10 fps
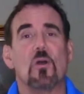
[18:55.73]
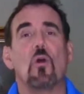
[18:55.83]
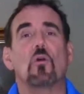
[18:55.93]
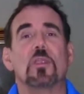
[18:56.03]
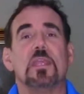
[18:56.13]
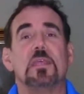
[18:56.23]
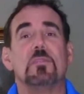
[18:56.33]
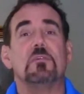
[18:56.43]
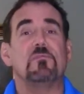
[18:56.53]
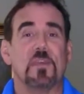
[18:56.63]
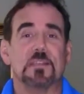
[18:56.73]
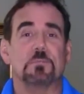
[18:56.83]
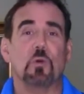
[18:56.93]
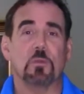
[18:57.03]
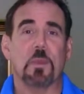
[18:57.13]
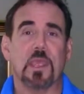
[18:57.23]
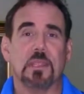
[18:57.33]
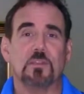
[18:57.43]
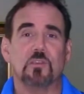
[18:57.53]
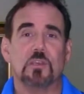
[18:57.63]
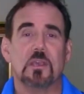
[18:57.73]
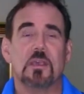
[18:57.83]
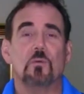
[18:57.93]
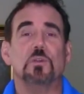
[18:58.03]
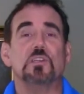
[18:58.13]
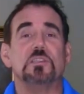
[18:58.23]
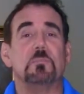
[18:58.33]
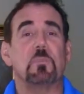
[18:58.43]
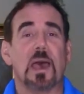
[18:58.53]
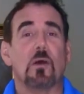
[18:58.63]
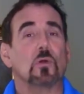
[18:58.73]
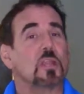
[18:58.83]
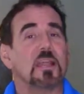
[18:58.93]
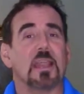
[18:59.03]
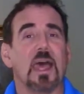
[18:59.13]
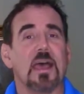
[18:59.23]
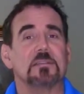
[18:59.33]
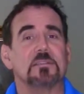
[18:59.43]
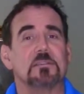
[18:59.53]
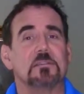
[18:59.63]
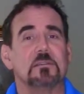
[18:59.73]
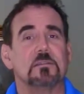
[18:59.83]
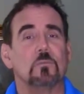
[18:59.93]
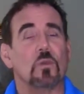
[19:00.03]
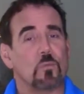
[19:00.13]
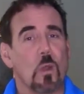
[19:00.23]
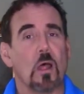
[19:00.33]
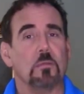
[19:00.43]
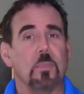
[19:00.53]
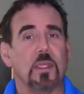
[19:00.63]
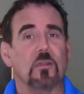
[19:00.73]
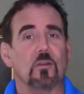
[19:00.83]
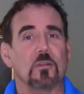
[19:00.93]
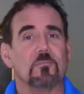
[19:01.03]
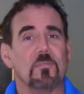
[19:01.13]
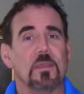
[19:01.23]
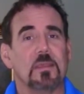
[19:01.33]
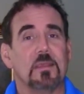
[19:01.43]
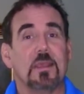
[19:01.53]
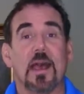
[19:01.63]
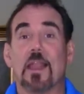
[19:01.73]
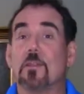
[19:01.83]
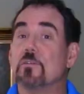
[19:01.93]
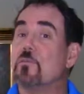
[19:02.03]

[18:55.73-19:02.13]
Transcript: or in the Facebook page, which is Empowered at Last with Ron Baker. I look